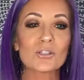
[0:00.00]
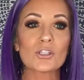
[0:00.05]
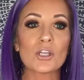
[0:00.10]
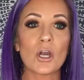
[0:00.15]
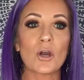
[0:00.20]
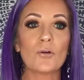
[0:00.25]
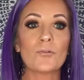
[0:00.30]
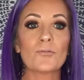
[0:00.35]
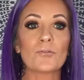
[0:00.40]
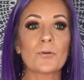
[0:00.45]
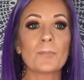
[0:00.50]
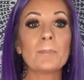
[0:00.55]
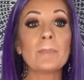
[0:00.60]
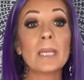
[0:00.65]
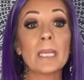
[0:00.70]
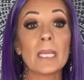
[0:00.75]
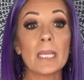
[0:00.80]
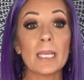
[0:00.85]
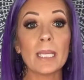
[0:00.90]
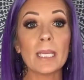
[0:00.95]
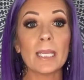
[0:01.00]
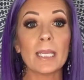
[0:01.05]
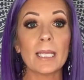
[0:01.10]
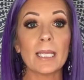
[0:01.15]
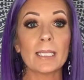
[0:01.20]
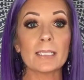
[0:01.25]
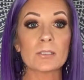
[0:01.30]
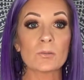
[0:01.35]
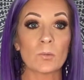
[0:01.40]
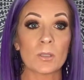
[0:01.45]
So for me,
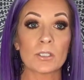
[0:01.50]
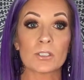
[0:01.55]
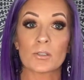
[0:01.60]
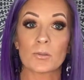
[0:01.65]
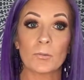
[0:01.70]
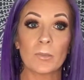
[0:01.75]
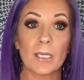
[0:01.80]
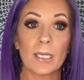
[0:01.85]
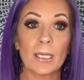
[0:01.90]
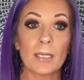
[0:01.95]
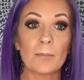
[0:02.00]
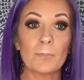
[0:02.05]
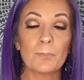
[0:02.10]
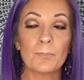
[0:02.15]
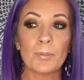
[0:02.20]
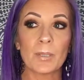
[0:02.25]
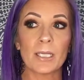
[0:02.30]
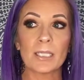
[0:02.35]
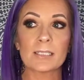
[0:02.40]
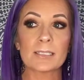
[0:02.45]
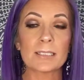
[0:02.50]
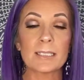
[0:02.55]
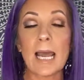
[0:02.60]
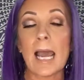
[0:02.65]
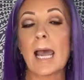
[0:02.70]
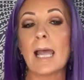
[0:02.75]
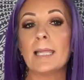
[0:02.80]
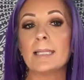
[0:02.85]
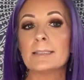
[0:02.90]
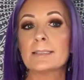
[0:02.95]
it's once a week, but it's
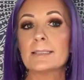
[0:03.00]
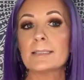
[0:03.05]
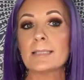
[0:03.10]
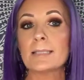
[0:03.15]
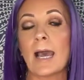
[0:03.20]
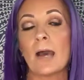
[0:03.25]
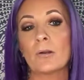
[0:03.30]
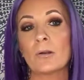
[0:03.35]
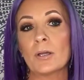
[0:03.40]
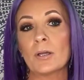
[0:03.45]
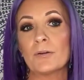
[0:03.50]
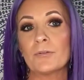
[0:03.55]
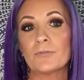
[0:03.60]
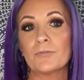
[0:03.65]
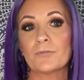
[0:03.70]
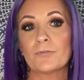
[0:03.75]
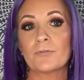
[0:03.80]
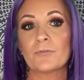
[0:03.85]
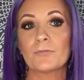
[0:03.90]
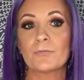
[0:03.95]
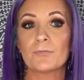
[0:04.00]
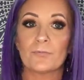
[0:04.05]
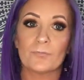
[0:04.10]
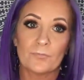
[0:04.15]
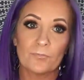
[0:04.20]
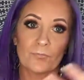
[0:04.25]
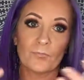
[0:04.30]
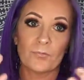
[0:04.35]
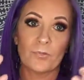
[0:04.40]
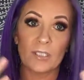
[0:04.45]
out of
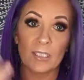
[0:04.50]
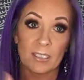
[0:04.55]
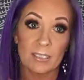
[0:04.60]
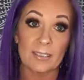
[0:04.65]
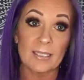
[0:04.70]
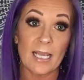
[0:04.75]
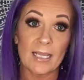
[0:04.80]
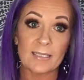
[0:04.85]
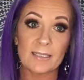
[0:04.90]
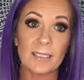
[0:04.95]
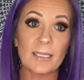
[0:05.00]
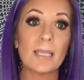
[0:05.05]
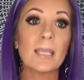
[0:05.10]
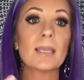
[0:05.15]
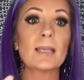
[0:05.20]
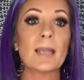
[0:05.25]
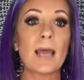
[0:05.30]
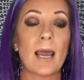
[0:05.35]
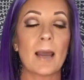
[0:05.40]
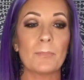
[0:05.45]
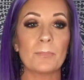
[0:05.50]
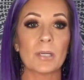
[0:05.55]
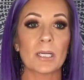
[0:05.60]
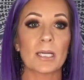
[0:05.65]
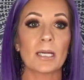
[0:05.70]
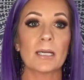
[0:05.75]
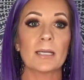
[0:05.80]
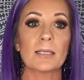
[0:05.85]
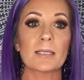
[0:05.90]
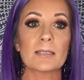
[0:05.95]
necessity, not
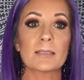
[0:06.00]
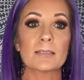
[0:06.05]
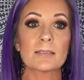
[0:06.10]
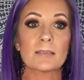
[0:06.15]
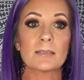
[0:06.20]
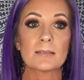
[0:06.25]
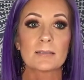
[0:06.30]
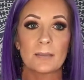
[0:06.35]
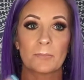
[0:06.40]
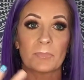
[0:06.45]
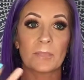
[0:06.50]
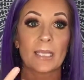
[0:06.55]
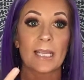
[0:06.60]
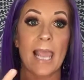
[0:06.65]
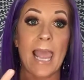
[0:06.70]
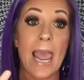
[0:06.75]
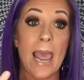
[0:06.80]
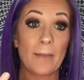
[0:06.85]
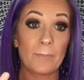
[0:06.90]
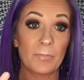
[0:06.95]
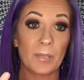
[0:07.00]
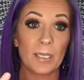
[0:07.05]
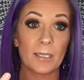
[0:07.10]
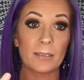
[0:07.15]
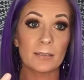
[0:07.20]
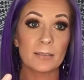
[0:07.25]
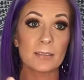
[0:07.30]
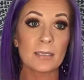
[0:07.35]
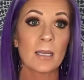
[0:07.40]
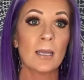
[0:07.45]
because something
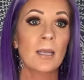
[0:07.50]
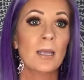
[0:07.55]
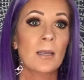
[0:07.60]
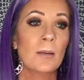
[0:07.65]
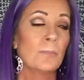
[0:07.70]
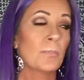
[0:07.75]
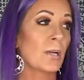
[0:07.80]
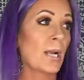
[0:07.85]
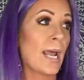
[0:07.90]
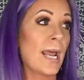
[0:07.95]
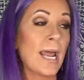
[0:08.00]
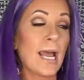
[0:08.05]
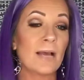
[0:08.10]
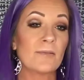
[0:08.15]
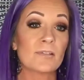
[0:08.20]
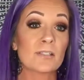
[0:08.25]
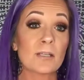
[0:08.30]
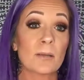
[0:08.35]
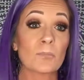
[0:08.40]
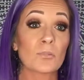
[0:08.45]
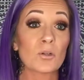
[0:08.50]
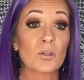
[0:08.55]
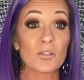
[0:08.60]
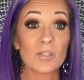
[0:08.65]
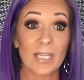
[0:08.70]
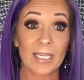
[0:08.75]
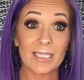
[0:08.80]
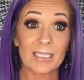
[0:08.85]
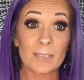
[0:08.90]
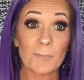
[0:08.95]
happened. But I have some girls,
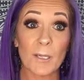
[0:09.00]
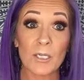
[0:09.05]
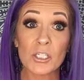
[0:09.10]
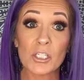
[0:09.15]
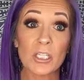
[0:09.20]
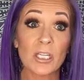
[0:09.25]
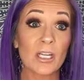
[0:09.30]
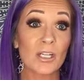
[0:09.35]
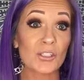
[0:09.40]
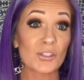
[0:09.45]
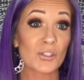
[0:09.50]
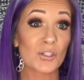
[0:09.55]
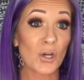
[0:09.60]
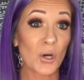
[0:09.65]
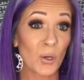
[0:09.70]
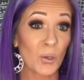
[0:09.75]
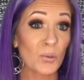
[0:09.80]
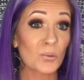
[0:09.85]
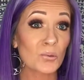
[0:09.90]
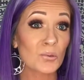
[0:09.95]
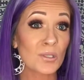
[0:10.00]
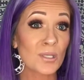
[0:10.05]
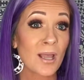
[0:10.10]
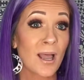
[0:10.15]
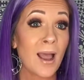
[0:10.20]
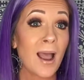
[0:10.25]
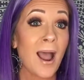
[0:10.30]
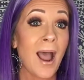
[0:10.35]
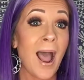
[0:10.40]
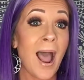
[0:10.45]
like especially on toes,
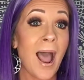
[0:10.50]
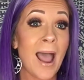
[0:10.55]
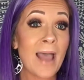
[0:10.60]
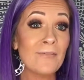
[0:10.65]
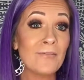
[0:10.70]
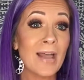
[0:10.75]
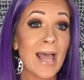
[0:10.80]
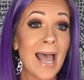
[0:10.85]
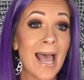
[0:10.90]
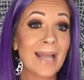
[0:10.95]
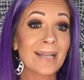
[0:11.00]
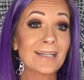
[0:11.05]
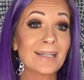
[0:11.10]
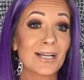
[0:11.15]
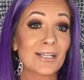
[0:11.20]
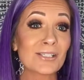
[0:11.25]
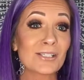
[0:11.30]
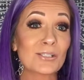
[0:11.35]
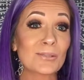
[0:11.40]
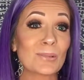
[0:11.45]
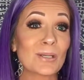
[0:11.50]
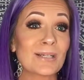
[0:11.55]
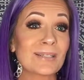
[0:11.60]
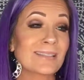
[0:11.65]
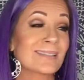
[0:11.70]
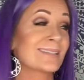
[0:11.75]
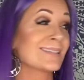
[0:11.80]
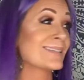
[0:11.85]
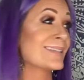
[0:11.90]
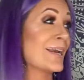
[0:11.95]
I've had customers,
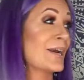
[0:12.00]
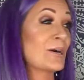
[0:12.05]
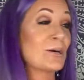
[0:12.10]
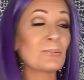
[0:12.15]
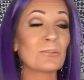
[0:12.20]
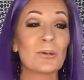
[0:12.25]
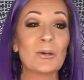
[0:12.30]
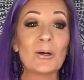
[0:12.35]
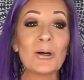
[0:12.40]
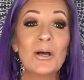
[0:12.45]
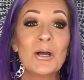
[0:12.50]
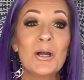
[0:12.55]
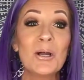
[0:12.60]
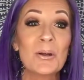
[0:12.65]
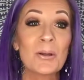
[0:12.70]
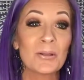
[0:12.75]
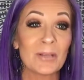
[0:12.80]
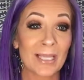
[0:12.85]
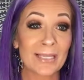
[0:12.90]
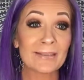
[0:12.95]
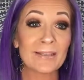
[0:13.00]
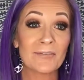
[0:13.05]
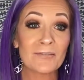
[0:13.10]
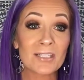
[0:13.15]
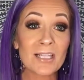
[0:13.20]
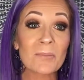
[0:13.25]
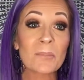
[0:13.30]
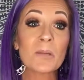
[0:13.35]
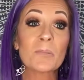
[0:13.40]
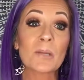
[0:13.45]
this is terrible, like they've
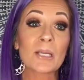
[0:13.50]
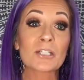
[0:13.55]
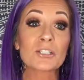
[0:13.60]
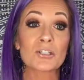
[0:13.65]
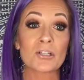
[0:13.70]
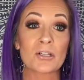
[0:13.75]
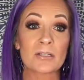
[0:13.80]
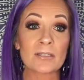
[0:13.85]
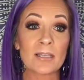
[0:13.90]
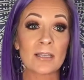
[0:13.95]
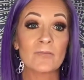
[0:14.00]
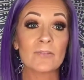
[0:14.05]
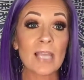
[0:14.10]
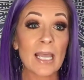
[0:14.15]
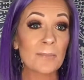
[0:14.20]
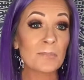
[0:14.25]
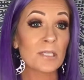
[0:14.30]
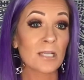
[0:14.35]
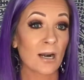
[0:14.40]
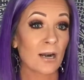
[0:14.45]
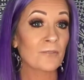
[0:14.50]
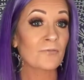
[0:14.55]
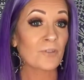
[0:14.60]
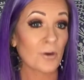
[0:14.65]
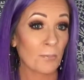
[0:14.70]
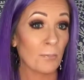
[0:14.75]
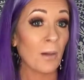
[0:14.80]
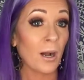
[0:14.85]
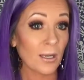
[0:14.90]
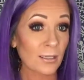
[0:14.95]
sent me pictures, they've kept it on
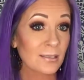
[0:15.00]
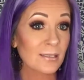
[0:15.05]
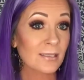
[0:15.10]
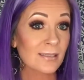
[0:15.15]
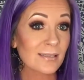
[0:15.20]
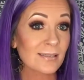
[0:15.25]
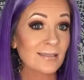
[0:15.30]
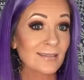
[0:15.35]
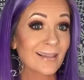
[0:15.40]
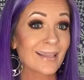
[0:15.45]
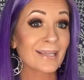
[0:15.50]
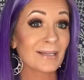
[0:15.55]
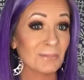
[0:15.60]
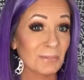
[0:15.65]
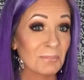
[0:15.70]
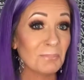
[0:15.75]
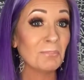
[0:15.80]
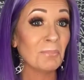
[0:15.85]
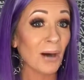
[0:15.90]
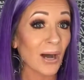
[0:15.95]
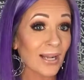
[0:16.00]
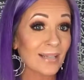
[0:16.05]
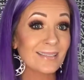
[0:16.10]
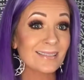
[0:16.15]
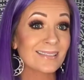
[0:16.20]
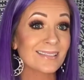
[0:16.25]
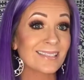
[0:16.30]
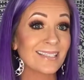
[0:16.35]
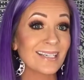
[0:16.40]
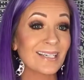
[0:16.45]
for months,
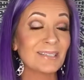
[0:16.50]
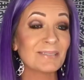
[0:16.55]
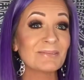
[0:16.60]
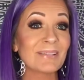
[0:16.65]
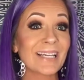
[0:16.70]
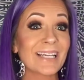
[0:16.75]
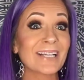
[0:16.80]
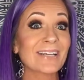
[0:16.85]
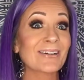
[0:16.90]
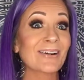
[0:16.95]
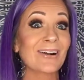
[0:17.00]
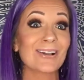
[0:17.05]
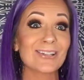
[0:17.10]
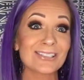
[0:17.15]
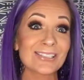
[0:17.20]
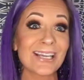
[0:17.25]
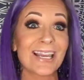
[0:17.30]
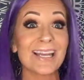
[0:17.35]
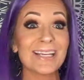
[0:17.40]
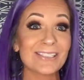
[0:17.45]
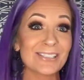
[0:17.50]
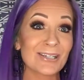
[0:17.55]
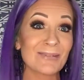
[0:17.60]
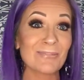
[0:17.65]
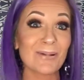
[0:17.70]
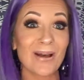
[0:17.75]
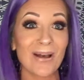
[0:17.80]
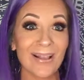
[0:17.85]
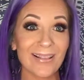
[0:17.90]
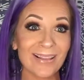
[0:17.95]
and I'm like, girl, change your
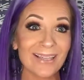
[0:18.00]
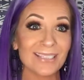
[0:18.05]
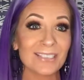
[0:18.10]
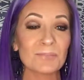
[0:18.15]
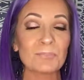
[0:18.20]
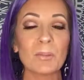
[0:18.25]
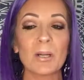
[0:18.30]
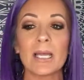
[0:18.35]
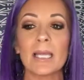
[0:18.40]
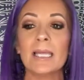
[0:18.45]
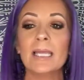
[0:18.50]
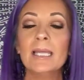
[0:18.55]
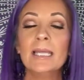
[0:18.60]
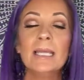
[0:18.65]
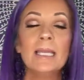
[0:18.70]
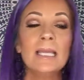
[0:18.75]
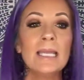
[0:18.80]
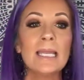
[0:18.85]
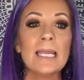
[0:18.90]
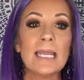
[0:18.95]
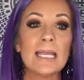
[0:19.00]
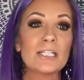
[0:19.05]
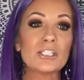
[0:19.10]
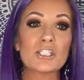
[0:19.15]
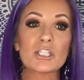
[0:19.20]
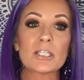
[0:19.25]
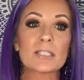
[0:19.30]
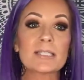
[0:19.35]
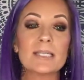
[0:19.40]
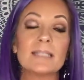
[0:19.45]
polish. But
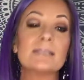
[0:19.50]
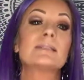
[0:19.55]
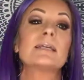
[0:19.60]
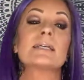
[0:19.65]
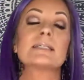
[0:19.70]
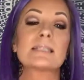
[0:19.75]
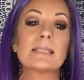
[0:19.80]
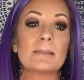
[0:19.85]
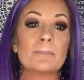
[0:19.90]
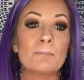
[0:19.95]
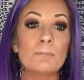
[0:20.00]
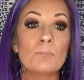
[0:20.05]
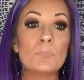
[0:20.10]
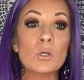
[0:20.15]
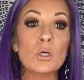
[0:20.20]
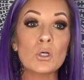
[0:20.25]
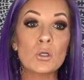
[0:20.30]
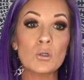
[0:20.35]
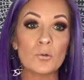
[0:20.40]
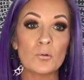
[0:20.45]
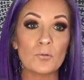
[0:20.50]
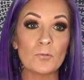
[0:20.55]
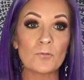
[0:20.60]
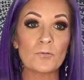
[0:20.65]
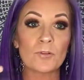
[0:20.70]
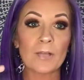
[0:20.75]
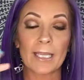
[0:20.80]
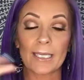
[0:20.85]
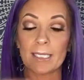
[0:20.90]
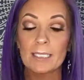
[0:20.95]
it doesn't
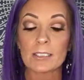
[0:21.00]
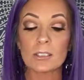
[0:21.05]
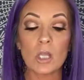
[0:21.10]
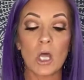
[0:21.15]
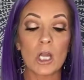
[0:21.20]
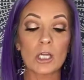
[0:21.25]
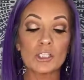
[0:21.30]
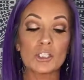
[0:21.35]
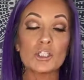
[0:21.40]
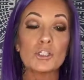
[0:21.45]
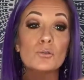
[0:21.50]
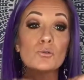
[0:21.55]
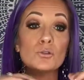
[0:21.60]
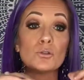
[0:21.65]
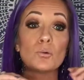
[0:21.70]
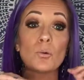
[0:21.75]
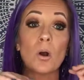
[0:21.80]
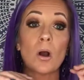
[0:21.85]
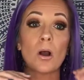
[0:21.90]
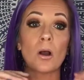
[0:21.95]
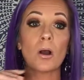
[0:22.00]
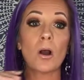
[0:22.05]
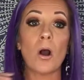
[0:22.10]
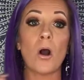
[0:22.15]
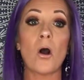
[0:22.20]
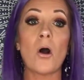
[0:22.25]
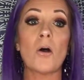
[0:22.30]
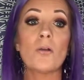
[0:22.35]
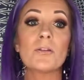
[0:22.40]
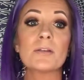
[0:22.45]
move. Like, as long as you do
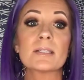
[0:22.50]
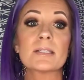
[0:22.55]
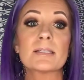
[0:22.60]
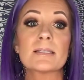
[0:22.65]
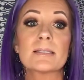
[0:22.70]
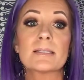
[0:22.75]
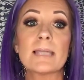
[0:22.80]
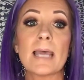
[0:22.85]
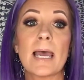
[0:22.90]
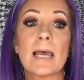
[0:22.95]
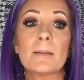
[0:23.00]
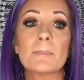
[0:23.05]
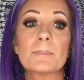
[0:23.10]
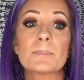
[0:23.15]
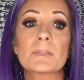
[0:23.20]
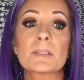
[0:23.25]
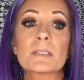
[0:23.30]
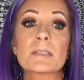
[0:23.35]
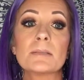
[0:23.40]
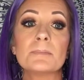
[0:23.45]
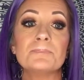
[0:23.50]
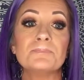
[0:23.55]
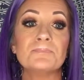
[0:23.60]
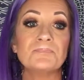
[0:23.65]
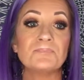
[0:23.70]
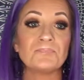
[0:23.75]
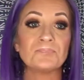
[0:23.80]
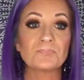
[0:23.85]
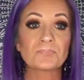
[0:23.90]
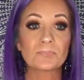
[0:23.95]
all the steps
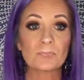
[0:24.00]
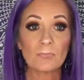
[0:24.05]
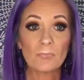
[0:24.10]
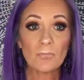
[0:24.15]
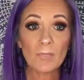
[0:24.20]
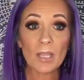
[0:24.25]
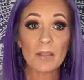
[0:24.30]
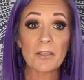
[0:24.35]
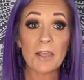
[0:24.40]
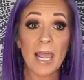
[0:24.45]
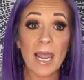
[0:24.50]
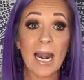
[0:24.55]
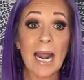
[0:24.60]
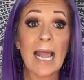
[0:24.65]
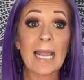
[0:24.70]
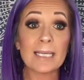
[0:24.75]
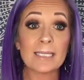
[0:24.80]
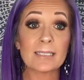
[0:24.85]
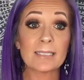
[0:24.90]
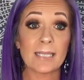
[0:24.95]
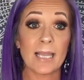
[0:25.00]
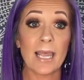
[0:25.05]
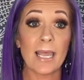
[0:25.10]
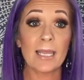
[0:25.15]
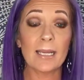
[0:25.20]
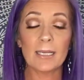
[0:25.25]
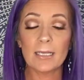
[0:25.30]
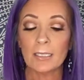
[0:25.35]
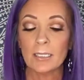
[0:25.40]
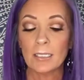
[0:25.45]
that I
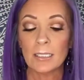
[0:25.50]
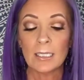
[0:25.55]
said,